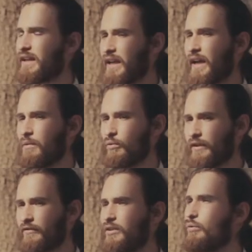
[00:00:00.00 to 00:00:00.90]
that came
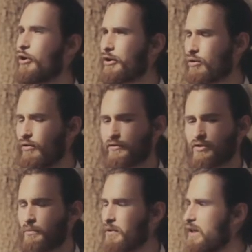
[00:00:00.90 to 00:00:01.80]
with the work of
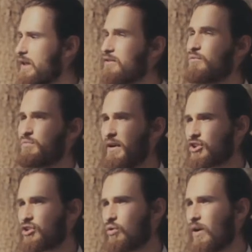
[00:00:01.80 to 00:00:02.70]
some
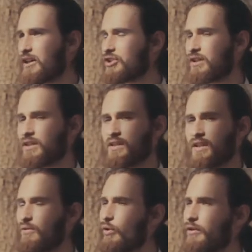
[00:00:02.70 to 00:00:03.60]
special questions
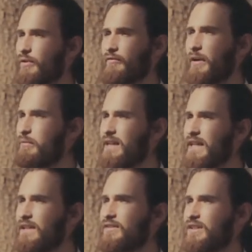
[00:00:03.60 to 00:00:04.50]
and the work with my
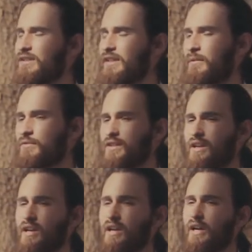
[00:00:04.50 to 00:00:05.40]
belief systems
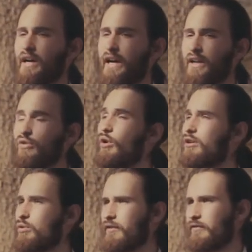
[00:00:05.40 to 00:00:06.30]
and the
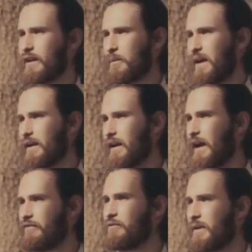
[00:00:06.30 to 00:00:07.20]
work with
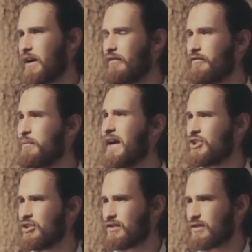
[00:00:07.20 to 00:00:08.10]

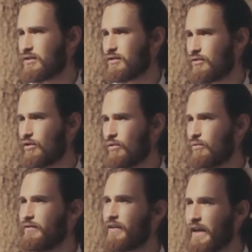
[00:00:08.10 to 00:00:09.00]
affirmations, you know,
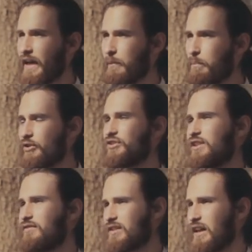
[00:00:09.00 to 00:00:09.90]
with a
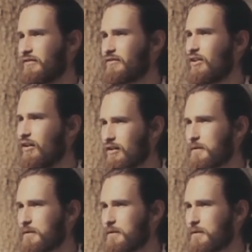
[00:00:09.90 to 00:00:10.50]
positive self-talk.